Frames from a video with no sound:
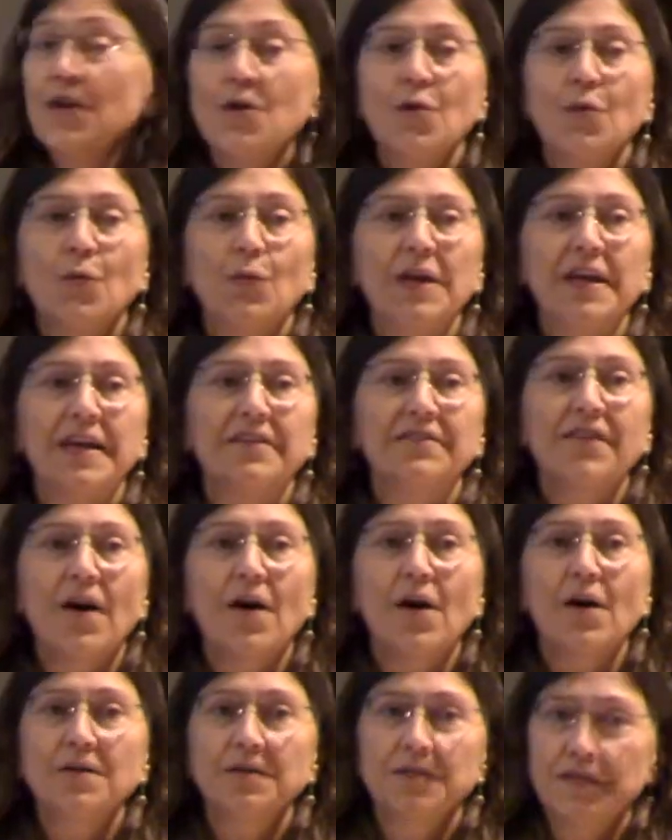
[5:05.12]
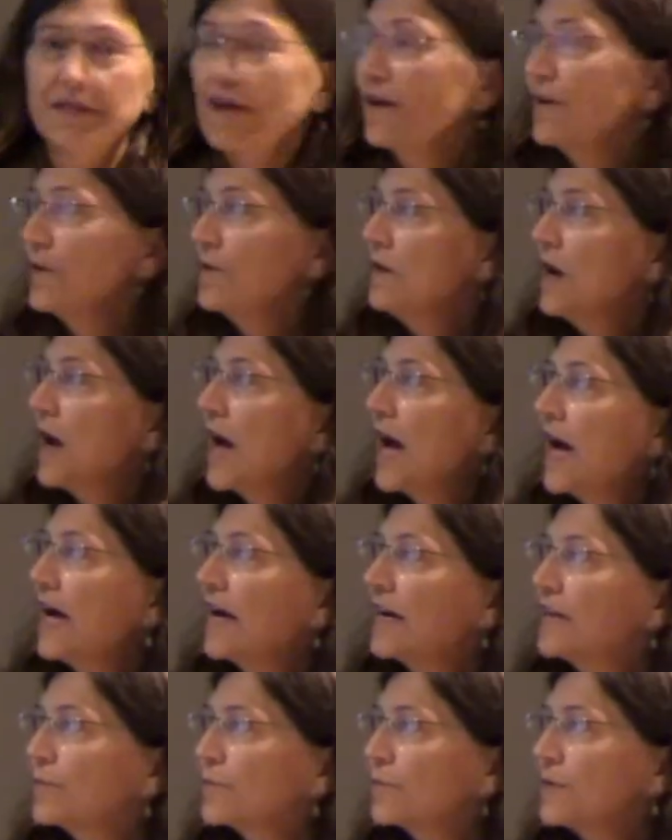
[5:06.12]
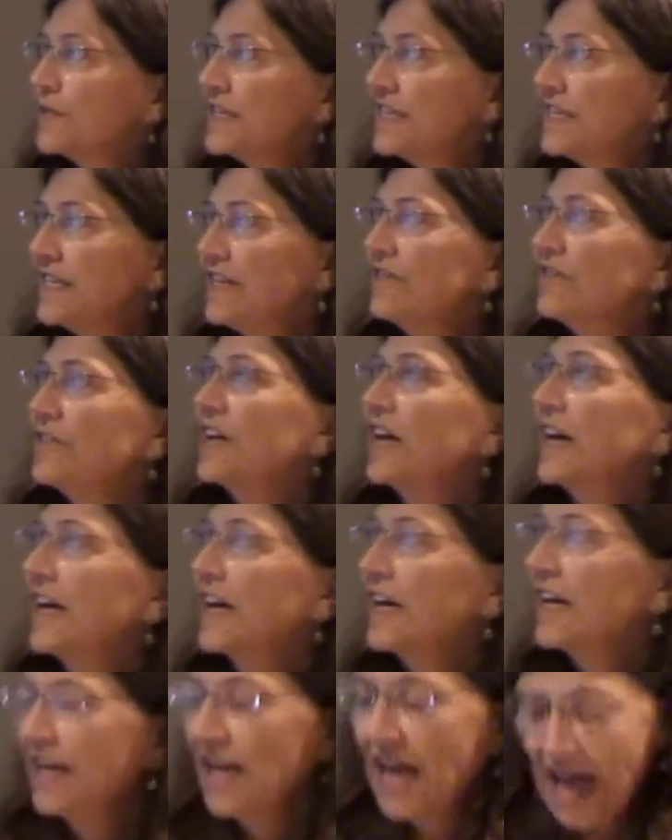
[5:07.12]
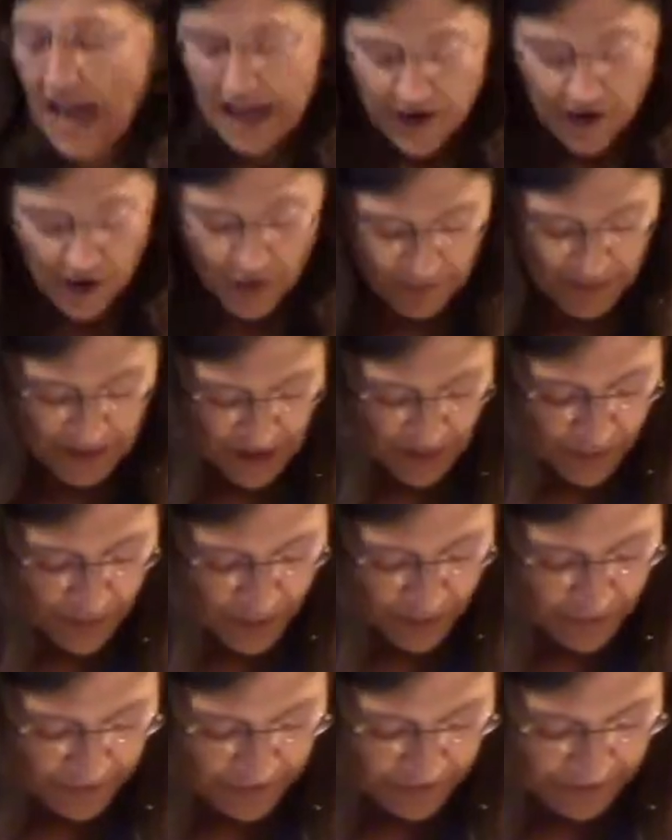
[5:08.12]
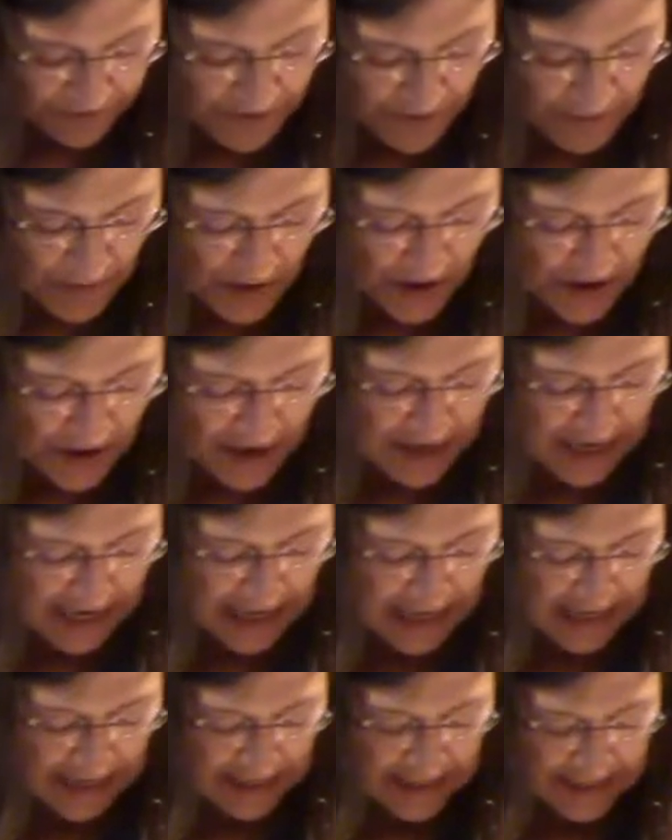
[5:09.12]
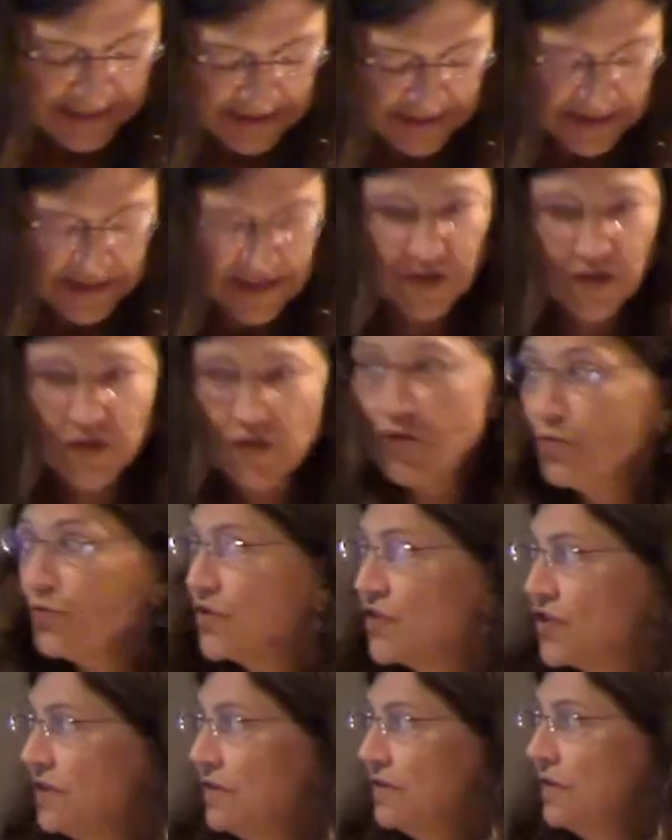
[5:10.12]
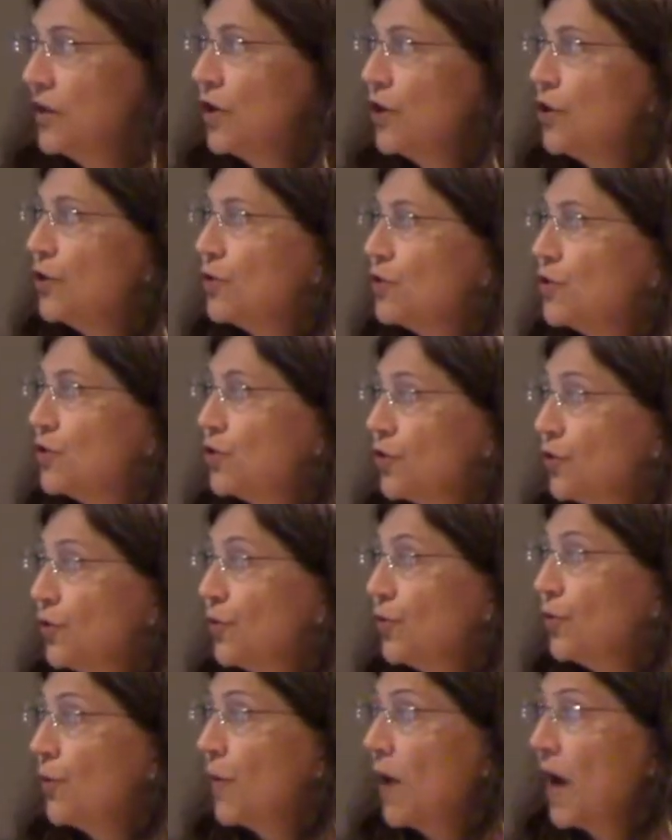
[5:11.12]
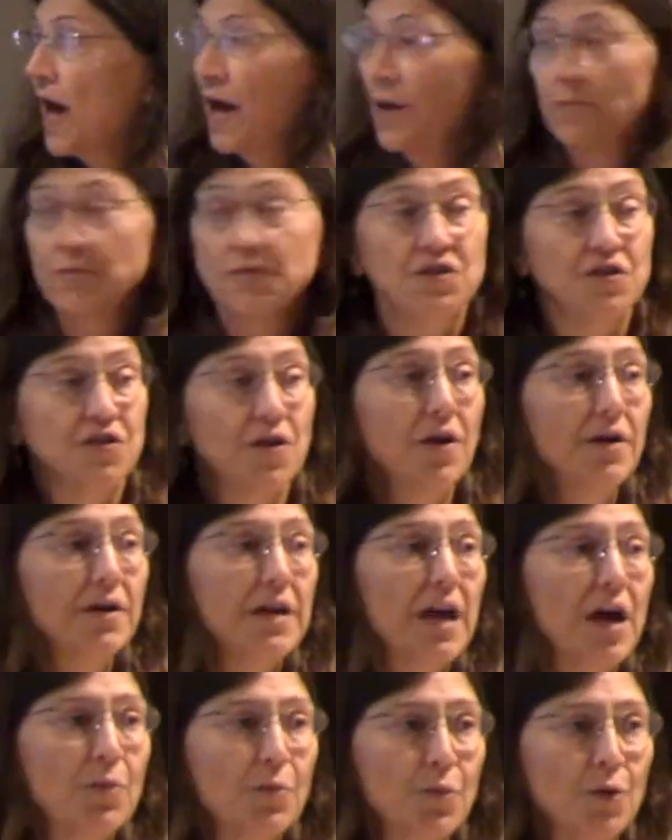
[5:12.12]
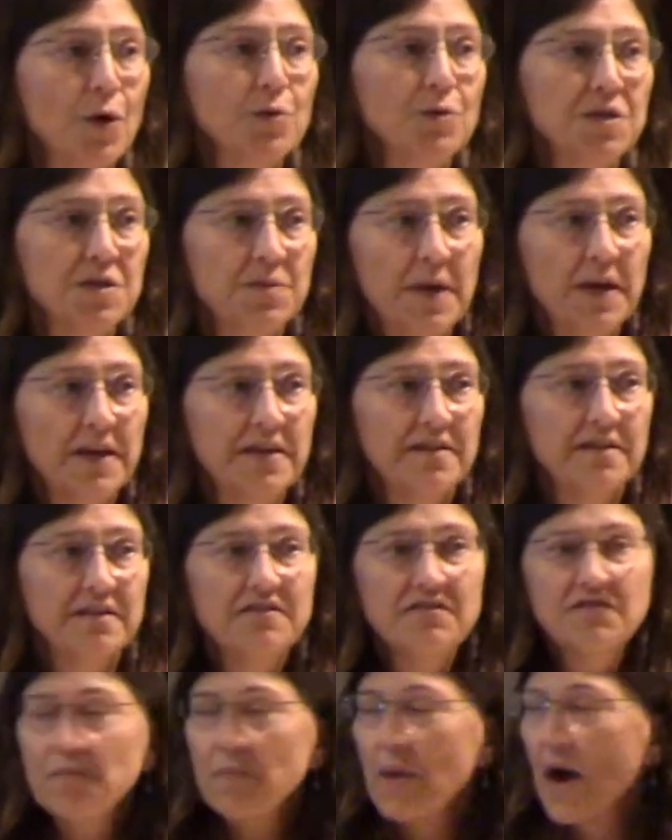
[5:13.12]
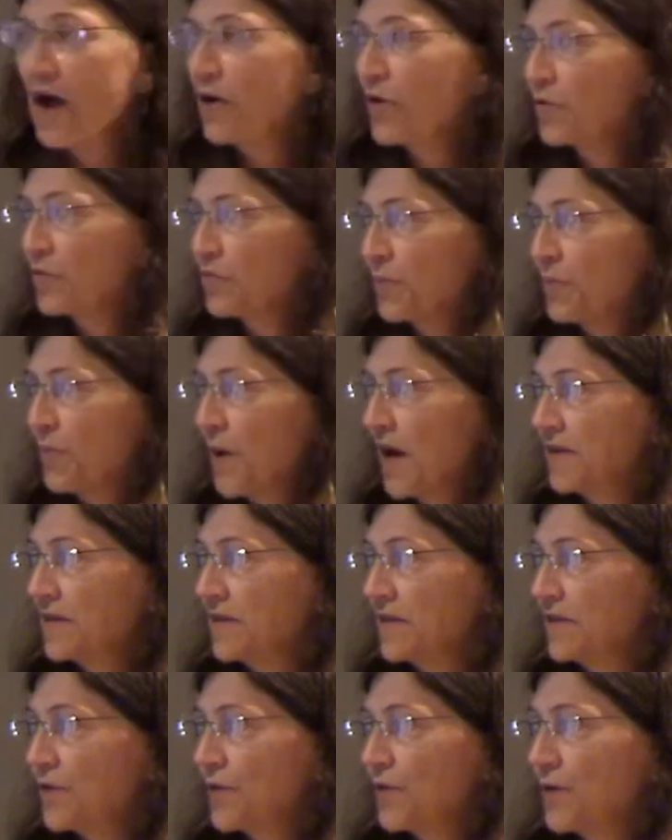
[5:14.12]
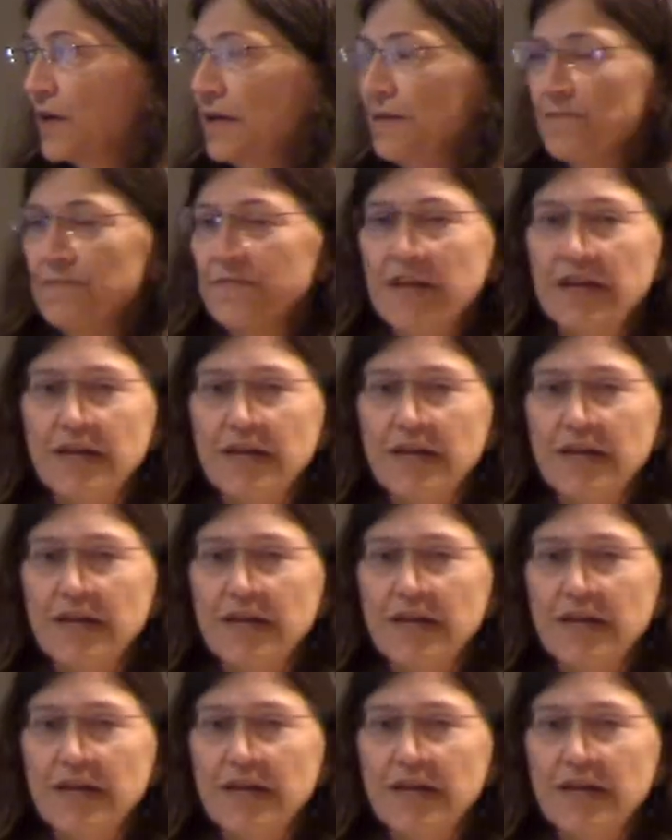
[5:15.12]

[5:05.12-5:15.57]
We have also received IRB approval from our institution to start a prospective biorepository.